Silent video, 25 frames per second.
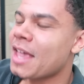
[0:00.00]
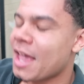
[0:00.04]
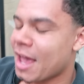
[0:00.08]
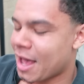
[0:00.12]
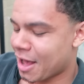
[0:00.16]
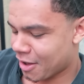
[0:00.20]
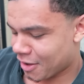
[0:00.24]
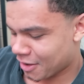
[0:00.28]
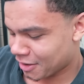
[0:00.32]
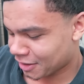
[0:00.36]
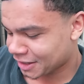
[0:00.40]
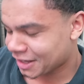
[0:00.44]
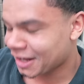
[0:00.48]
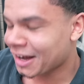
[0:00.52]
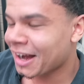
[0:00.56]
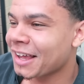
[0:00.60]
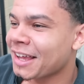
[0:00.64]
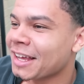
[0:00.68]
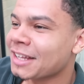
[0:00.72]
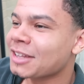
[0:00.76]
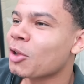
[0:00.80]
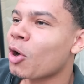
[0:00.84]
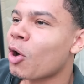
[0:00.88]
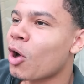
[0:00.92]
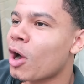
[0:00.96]
Yeah, uh, can
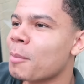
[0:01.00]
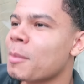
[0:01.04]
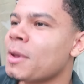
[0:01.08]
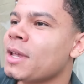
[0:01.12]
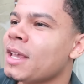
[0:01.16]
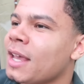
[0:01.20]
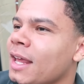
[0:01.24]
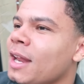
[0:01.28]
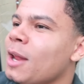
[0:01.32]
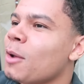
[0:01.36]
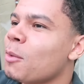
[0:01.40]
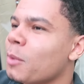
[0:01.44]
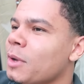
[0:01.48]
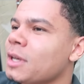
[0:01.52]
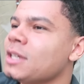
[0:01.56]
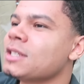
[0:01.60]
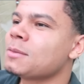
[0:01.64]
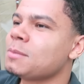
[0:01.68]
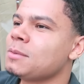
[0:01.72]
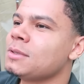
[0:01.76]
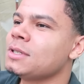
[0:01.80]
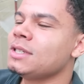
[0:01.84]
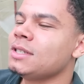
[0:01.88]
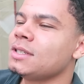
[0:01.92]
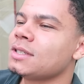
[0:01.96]
I get the Armageddon
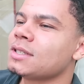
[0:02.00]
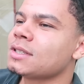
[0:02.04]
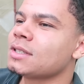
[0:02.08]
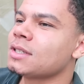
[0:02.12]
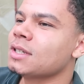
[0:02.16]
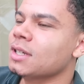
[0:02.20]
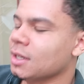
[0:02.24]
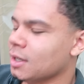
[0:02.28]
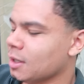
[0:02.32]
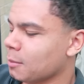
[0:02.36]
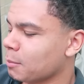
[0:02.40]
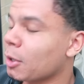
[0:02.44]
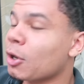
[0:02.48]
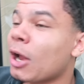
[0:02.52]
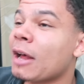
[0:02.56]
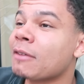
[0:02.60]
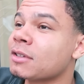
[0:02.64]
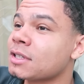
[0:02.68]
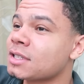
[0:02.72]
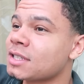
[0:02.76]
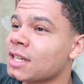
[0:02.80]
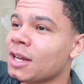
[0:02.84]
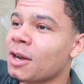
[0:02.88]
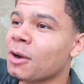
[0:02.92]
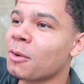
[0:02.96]
wings, please? But I
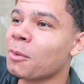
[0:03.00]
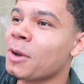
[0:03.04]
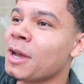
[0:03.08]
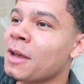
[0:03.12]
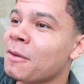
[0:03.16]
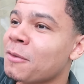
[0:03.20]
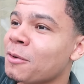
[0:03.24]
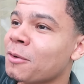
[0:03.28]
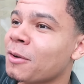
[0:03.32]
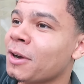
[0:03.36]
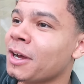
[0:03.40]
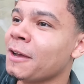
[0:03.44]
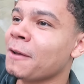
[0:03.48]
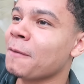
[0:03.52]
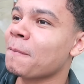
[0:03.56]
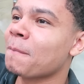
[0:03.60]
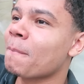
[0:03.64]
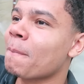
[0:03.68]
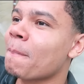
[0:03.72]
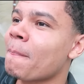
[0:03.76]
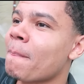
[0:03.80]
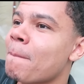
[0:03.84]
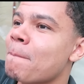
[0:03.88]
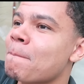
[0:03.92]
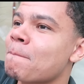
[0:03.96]
have to sign a waiver, right?
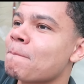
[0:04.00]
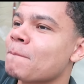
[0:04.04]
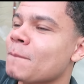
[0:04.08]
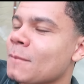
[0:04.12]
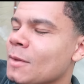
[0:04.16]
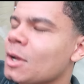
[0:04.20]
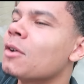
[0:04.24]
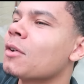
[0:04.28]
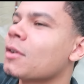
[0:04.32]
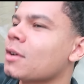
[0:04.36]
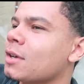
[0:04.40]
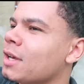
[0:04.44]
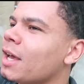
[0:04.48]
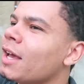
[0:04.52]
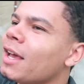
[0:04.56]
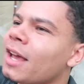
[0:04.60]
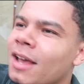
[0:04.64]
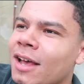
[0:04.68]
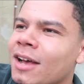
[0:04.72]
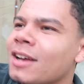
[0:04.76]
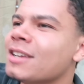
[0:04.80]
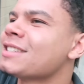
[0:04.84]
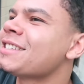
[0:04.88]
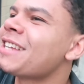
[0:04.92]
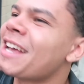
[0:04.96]

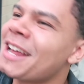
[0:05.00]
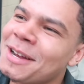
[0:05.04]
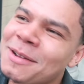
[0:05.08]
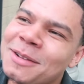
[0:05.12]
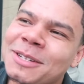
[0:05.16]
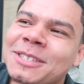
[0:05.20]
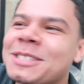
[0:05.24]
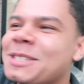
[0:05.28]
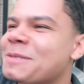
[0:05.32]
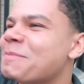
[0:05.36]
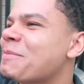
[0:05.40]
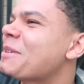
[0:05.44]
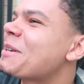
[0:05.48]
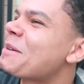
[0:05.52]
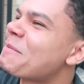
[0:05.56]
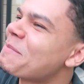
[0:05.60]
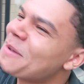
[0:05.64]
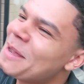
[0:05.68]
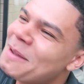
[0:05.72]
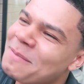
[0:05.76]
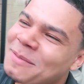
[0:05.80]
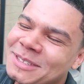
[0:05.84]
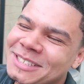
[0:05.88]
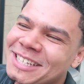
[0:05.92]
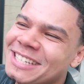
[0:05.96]
yeah, yeah, outside, it just bring the
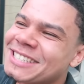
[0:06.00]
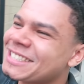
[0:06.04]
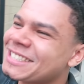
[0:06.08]
papers,